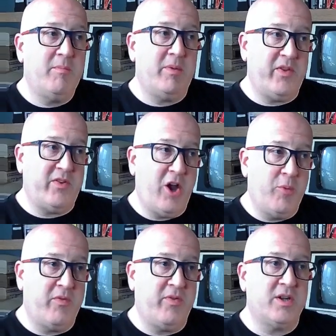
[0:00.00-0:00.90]
but this
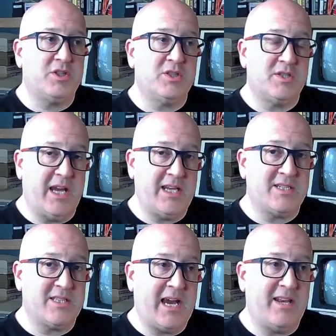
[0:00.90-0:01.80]
helper function
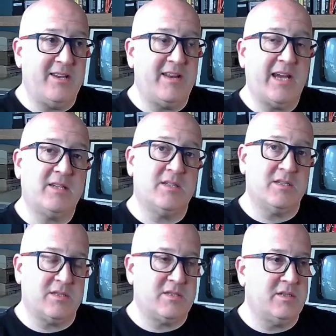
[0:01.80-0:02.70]
takes that index
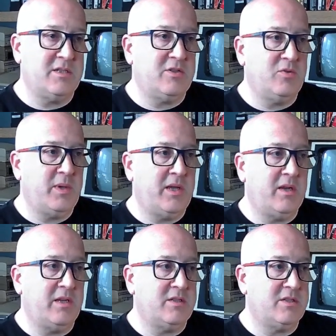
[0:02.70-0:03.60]
as a 32-bit
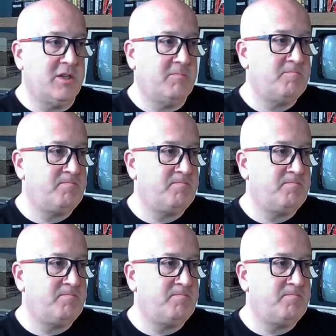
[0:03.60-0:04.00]
integer.